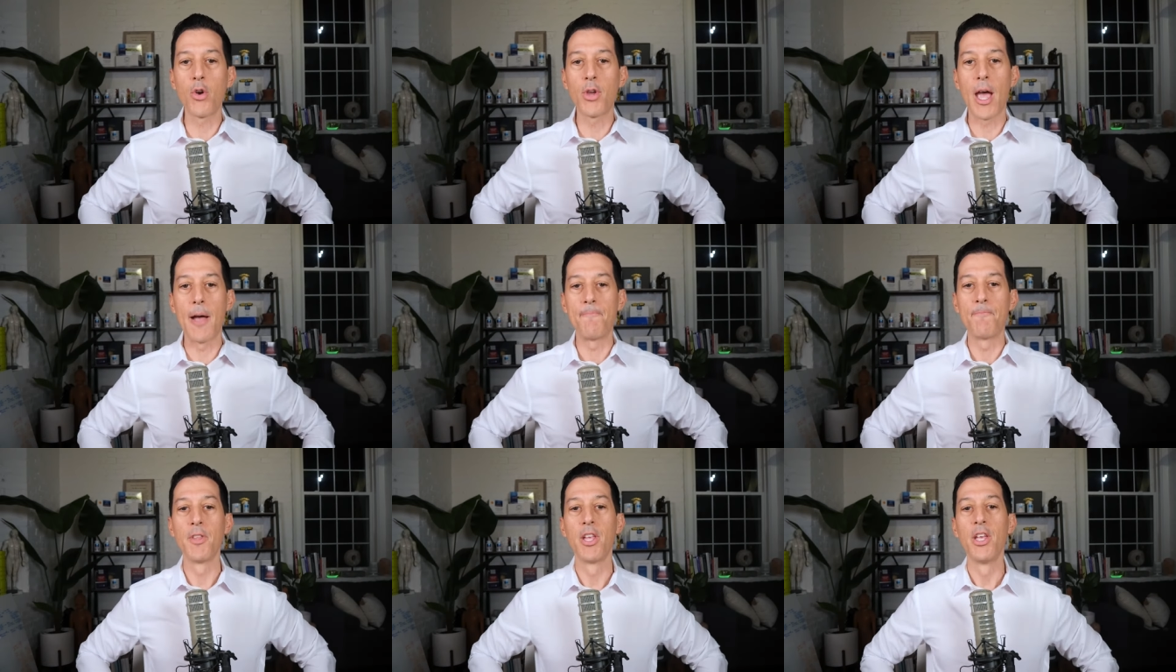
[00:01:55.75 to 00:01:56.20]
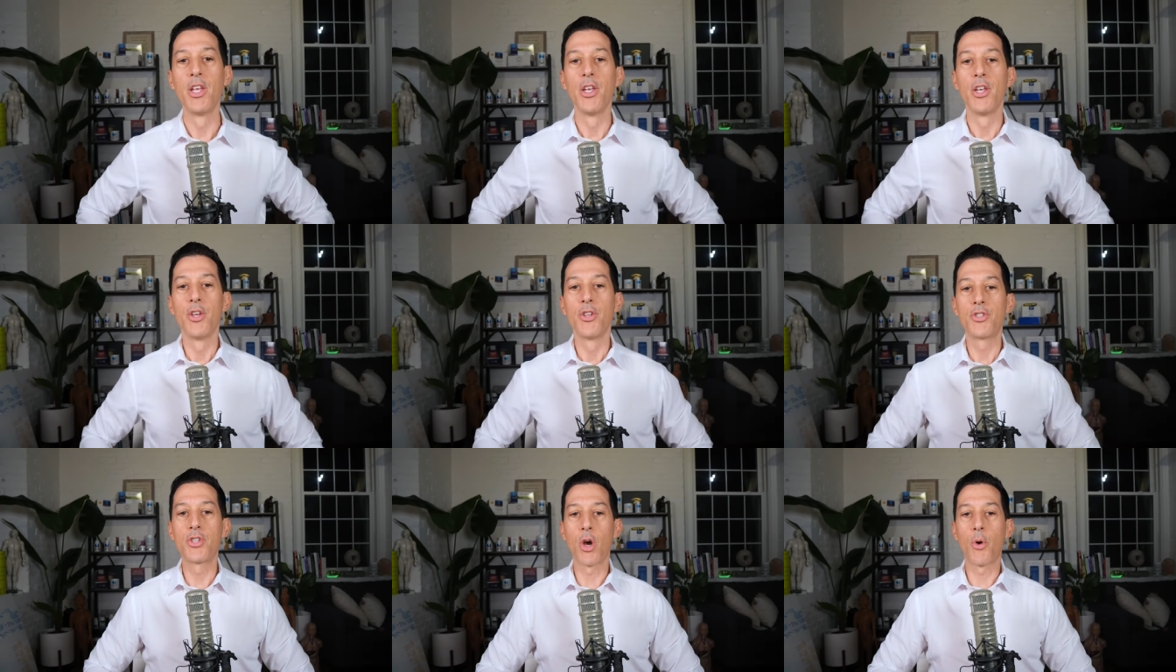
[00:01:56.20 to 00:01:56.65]
Okay,
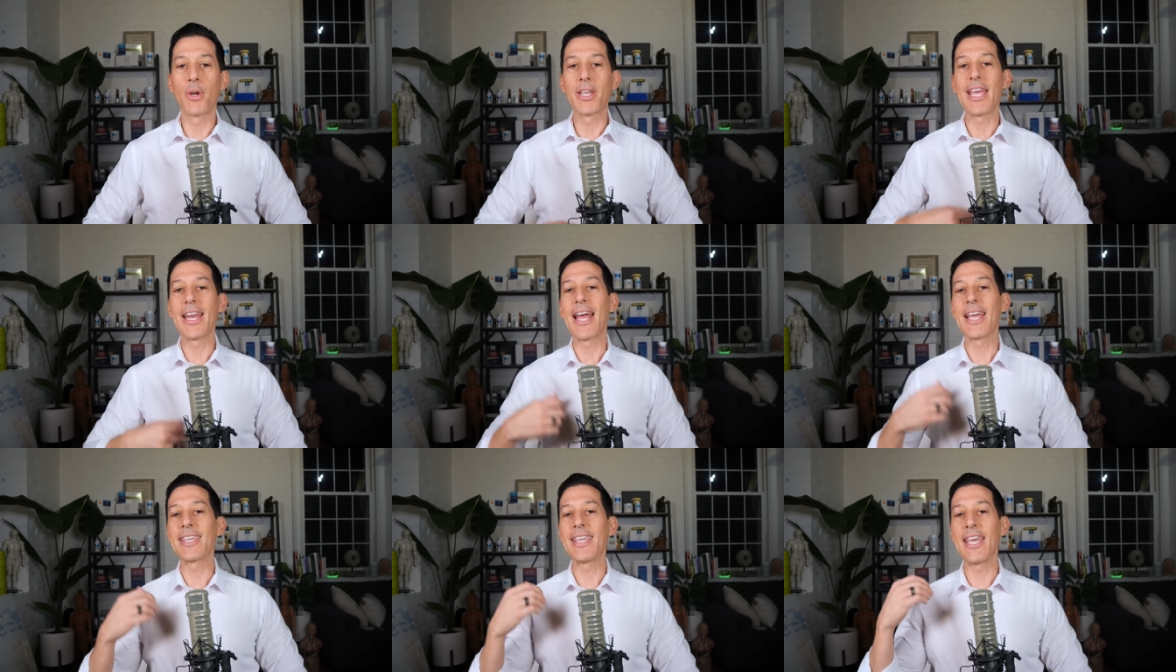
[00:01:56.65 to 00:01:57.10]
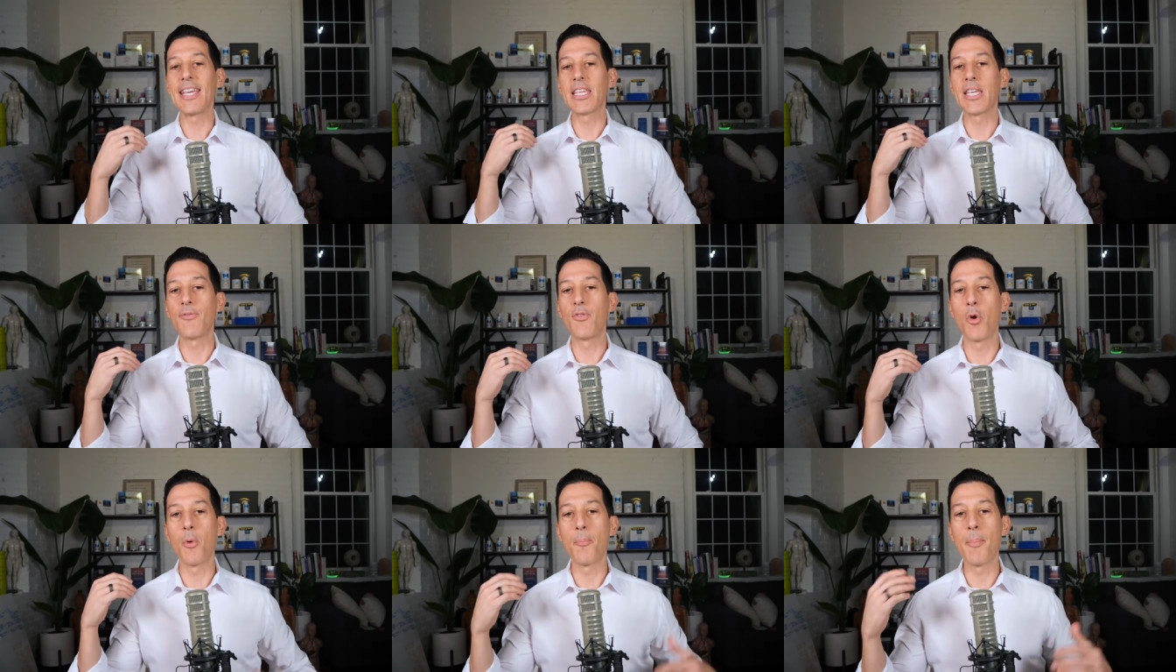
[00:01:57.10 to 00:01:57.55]
so again, I can't
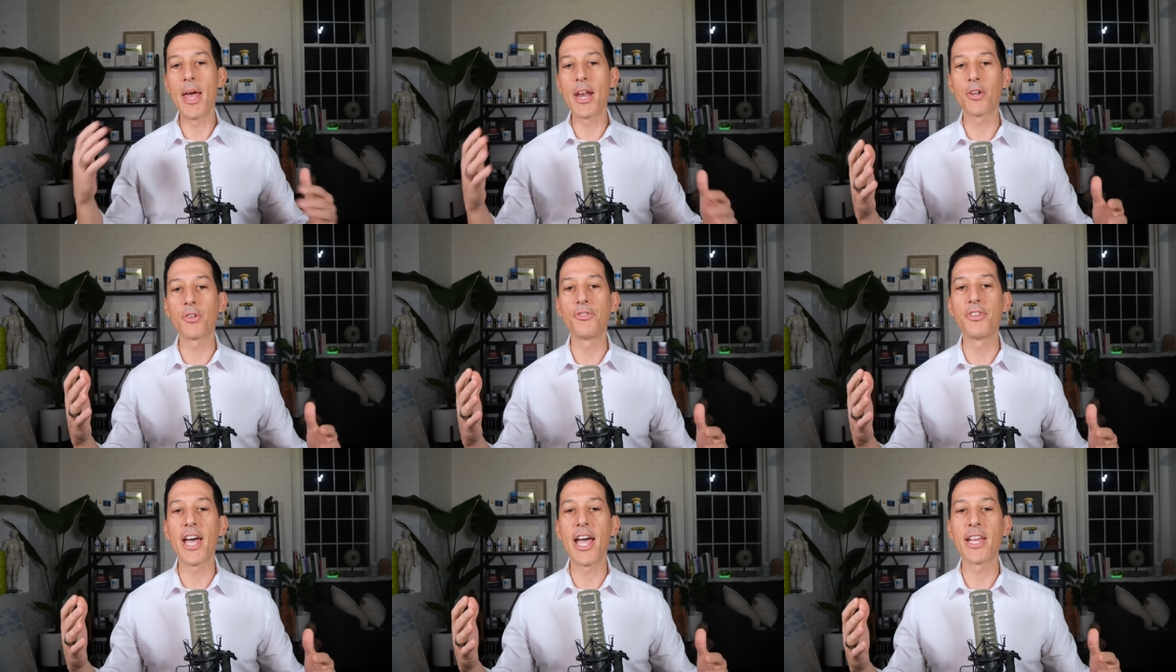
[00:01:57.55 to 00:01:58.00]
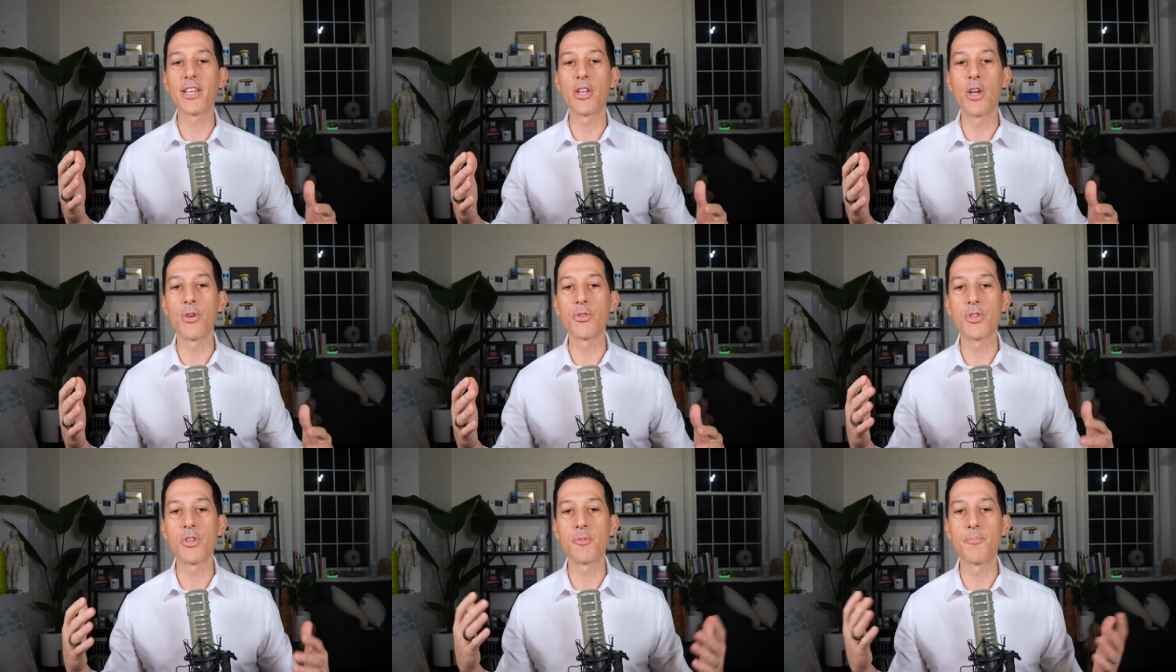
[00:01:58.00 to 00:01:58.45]
give you a medical
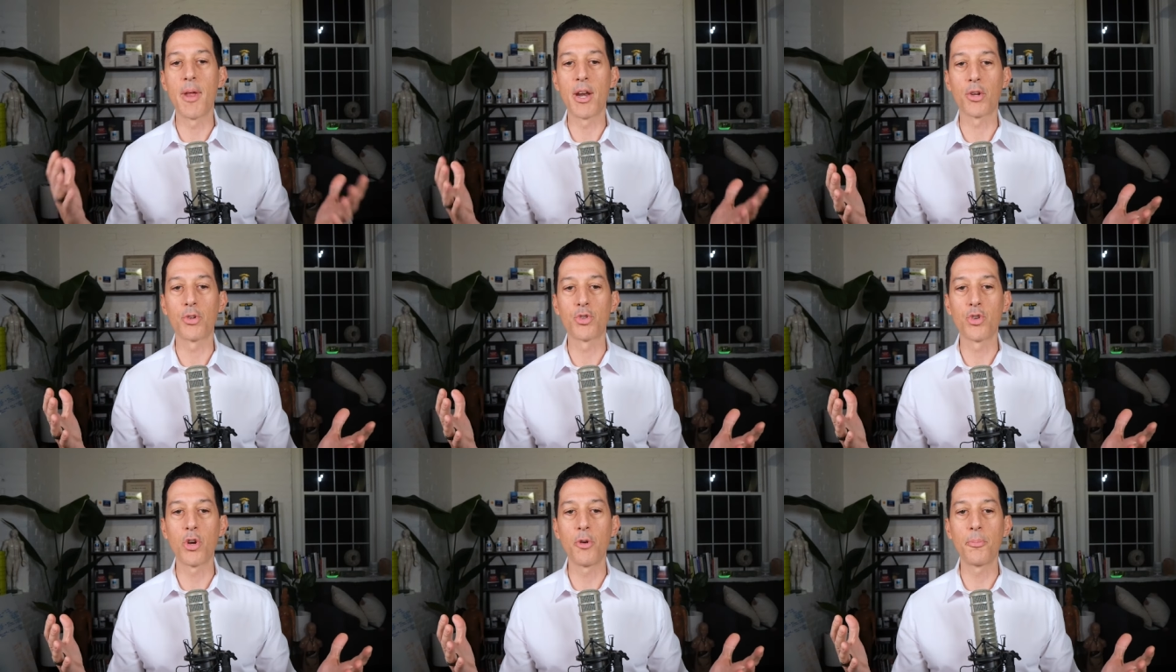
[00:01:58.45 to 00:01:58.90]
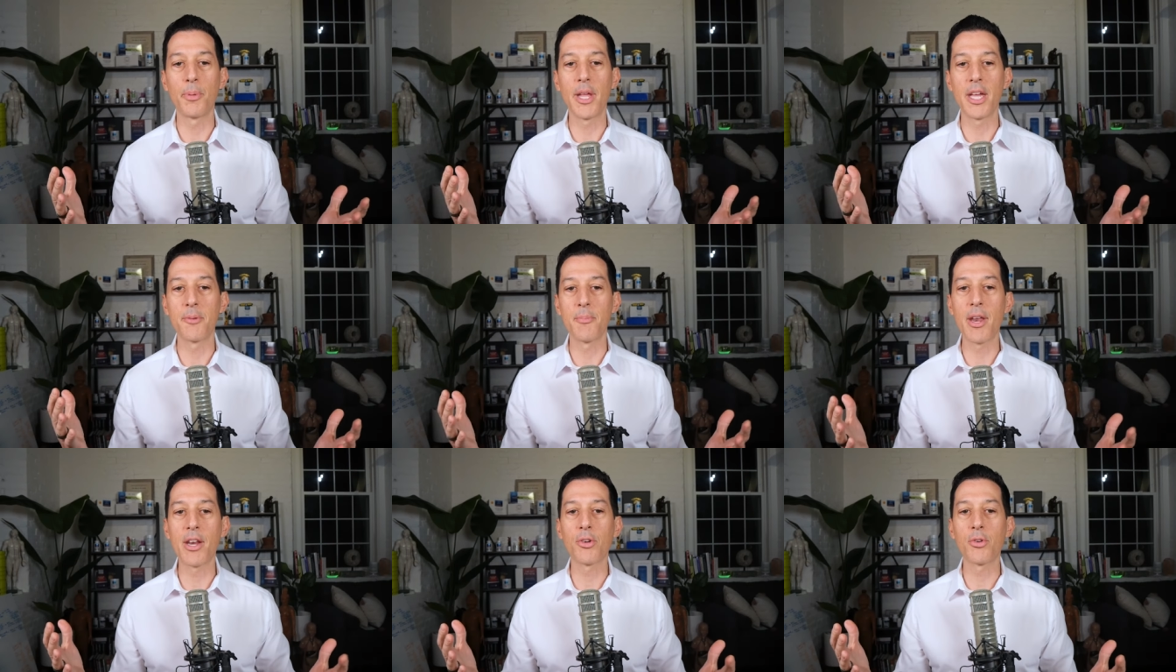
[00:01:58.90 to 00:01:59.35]
diagnosis, medical treatment
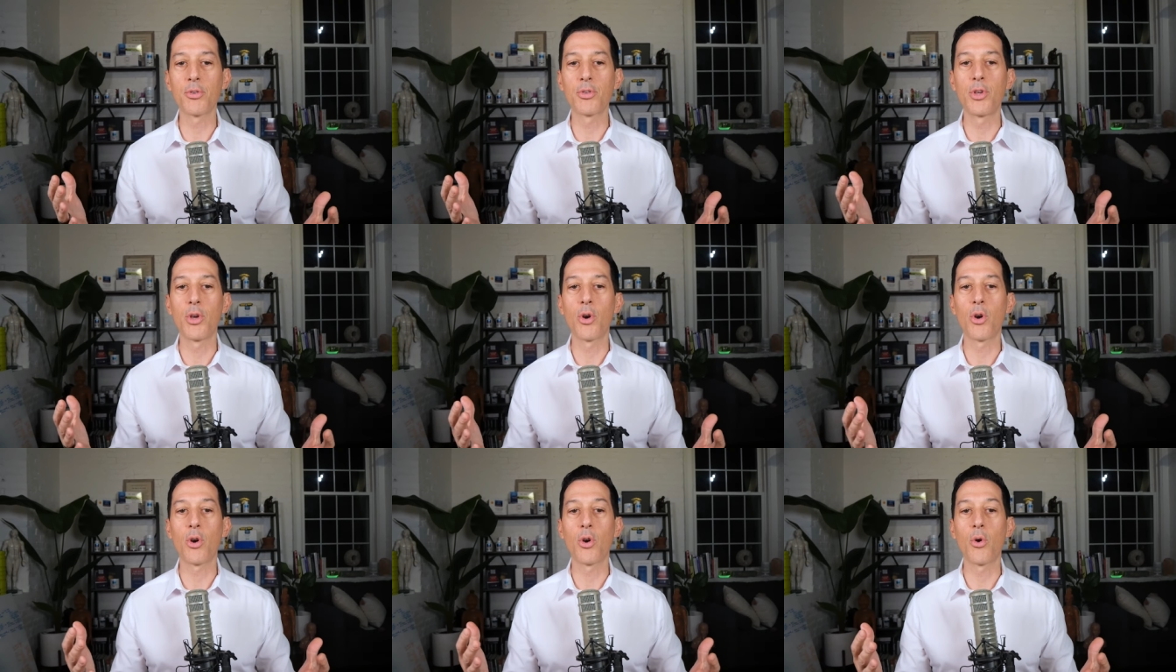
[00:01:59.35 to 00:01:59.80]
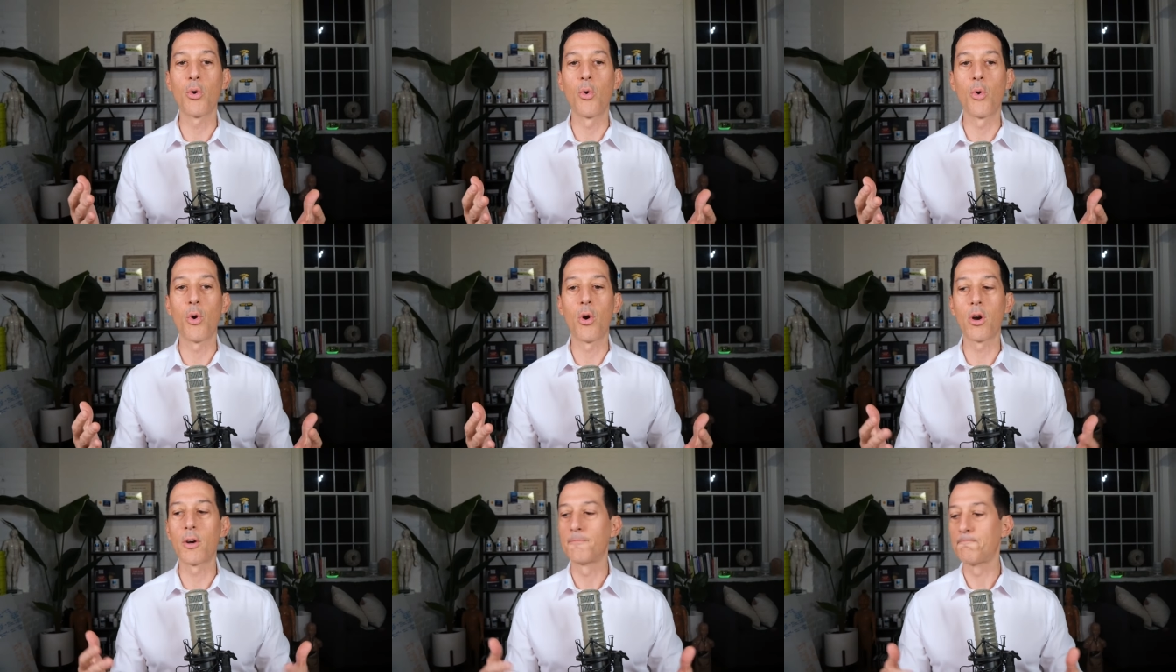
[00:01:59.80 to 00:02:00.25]
plan, medical cure,
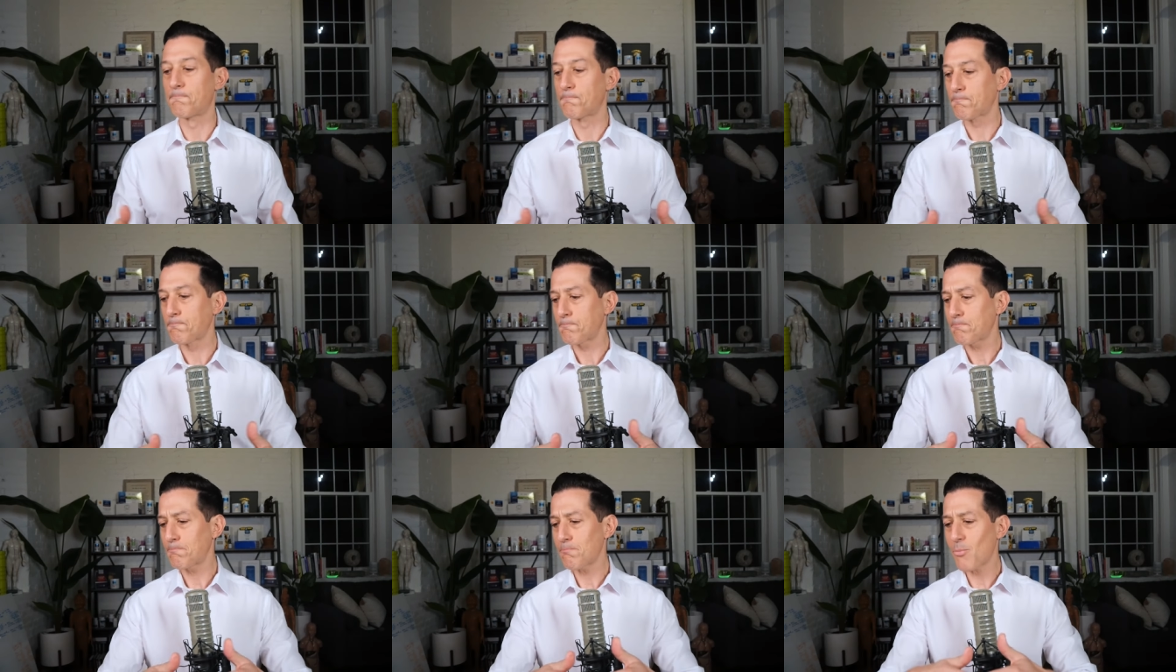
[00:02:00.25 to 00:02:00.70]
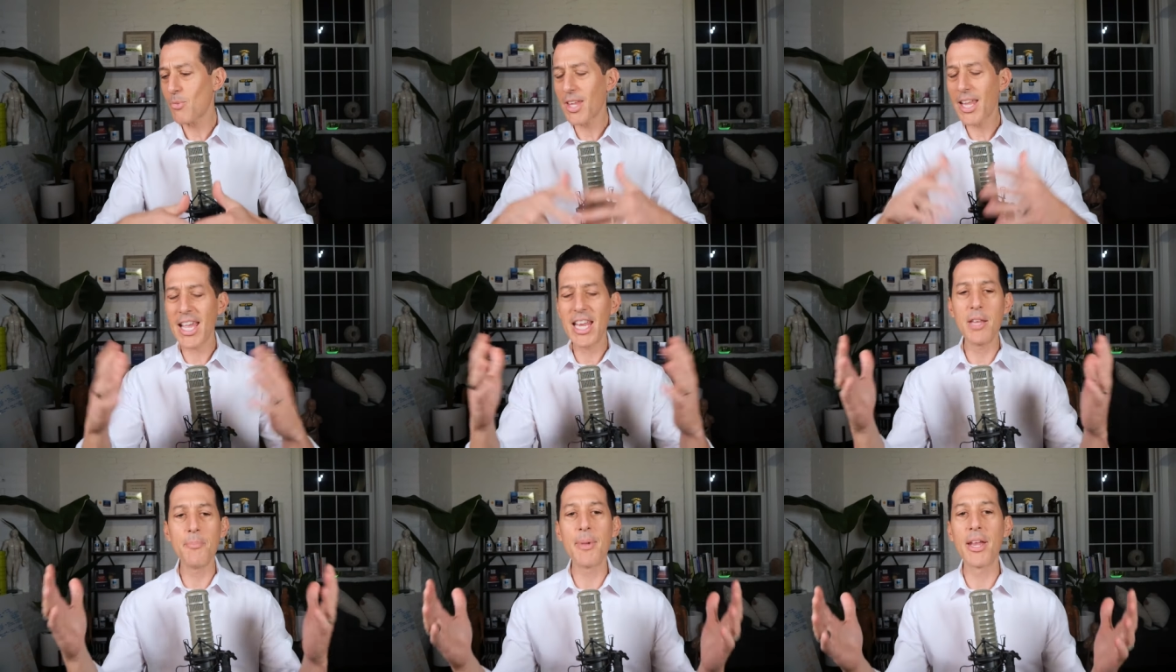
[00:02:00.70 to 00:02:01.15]
or
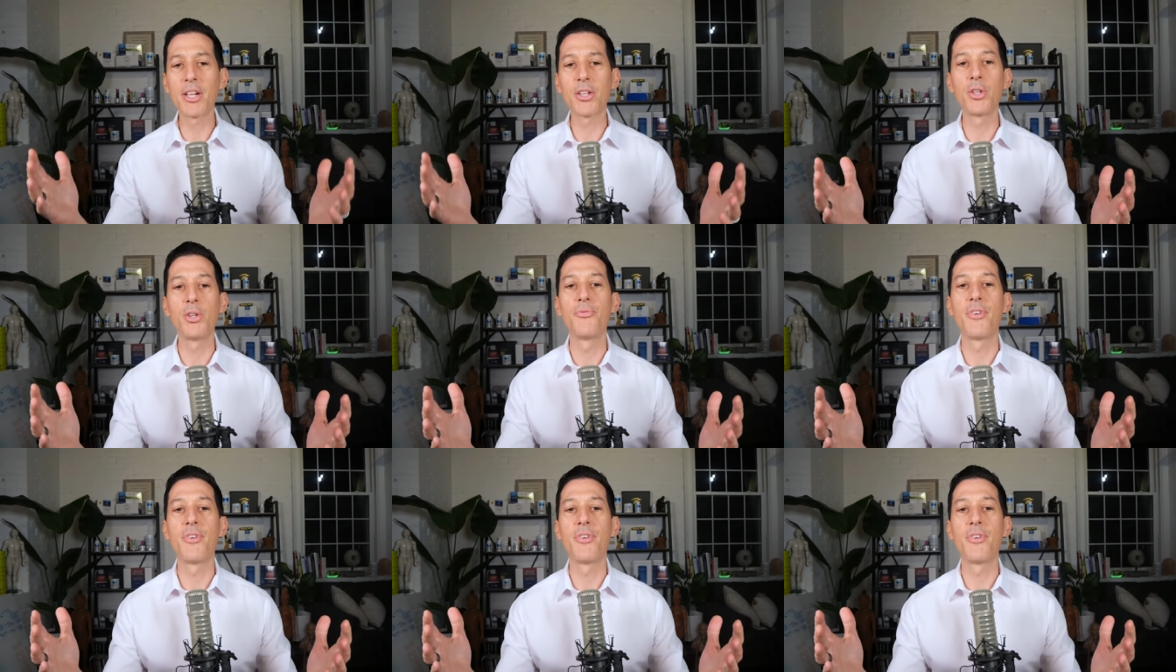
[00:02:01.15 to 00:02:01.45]
any medical